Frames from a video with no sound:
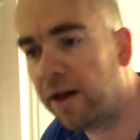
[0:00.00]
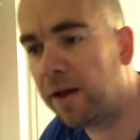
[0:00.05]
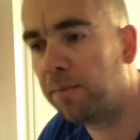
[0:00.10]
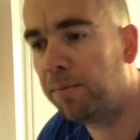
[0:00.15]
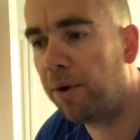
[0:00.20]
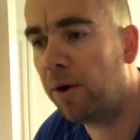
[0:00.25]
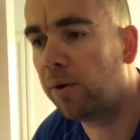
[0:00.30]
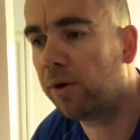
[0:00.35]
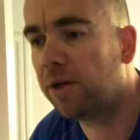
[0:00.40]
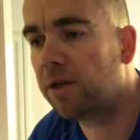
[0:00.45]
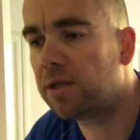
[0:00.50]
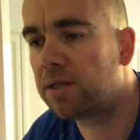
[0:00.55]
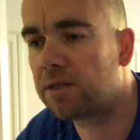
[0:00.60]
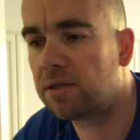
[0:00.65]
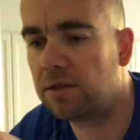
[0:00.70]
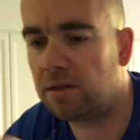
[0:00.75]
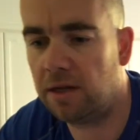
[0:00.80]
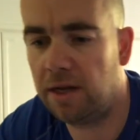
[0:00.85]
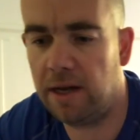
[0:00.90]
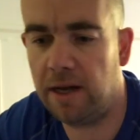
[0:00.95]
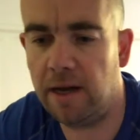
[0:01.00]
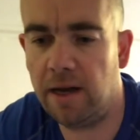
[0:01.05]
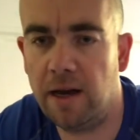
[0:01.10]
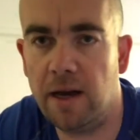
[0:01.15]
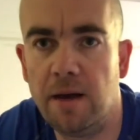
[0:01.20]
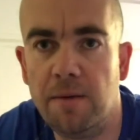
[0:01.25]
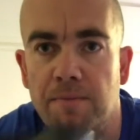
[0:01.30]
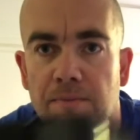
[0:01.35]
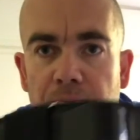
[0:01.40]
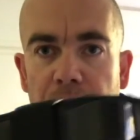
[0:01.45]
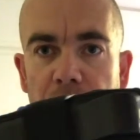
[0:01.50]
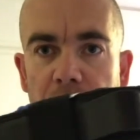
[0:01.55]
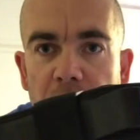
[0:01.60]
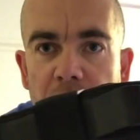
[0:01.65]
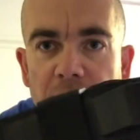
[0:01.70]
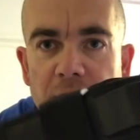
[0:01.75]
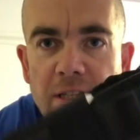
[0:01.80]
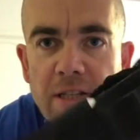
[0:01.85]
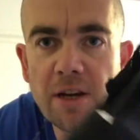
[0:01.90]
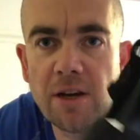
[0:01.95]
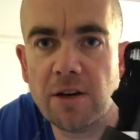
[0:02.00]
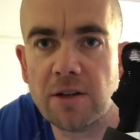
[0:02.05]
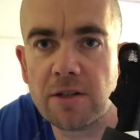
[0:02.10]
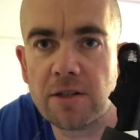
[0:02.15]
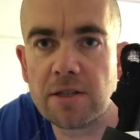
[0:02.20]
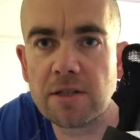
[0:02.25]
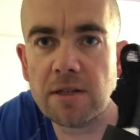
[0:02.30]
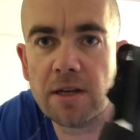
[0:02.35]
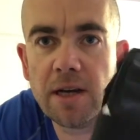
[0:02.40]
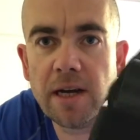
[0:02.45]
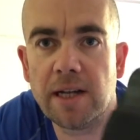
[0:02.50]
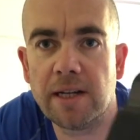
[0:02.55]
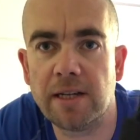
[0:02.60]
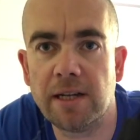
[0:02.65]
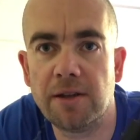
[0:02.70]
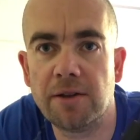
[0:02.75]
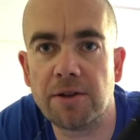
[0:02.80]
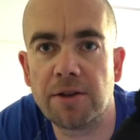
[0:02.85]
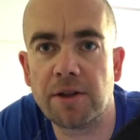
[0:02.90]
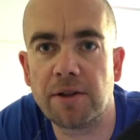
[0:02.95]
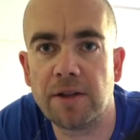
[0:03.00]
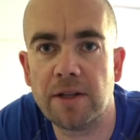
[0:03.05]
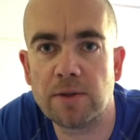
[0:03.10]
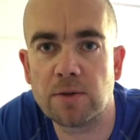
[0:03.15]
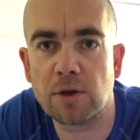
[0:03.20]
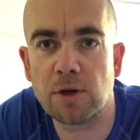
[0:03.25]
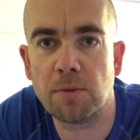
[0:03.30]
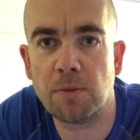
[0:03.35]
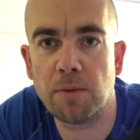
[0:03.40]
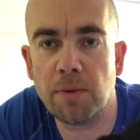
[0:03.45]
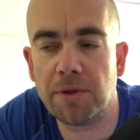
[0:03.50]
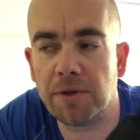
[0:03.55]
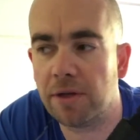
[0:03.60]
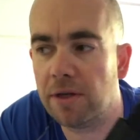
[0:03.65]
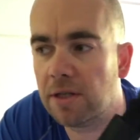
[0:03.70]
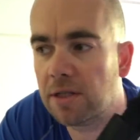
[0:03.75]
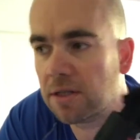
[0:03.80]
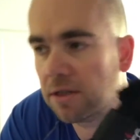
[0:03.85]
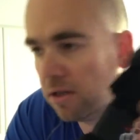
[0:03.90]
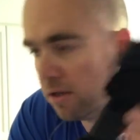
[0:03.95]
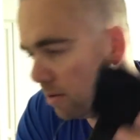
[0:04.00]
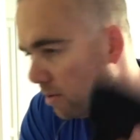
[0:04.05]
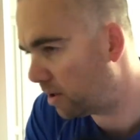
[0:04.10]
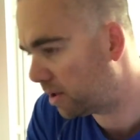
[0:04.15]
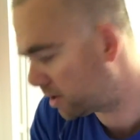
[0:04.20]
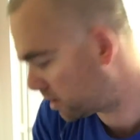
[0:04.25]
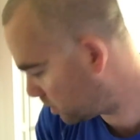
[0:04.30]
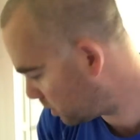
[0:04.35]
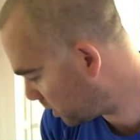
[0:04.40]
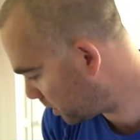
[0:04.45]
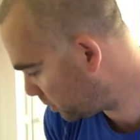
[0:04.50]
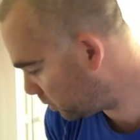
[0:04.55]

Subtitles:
then bonus, wrist guards. I didn't think these were coming with these, so that's quite